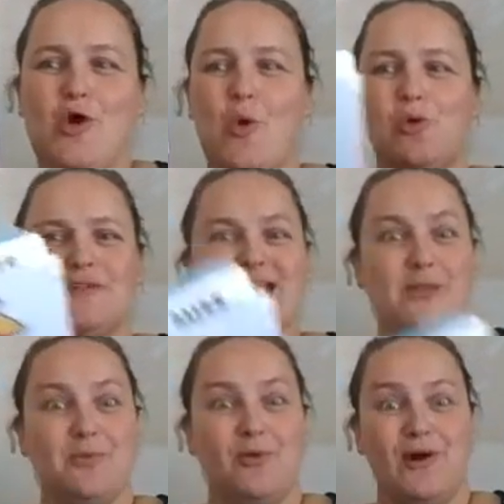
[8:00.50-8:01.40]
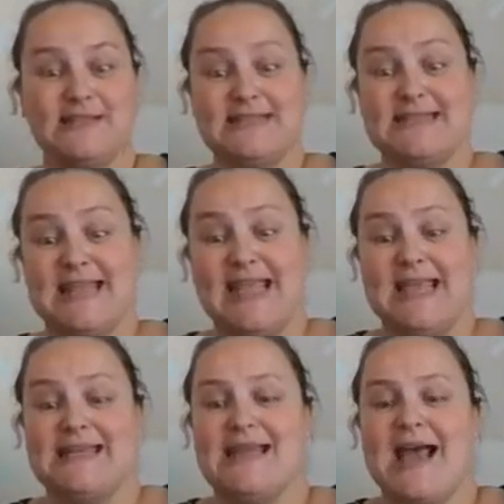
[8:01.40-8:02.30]
holding the present
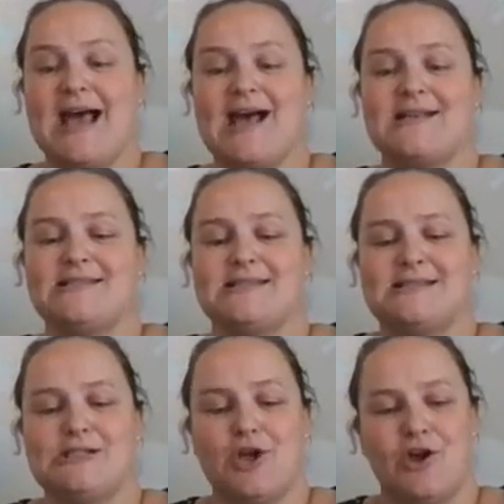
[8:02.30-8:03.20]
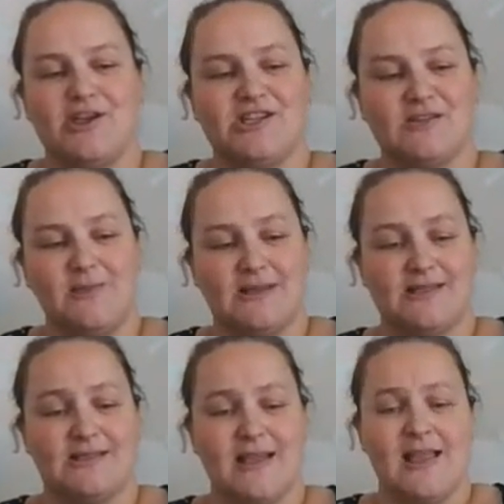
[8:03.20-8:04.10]
in astonishment.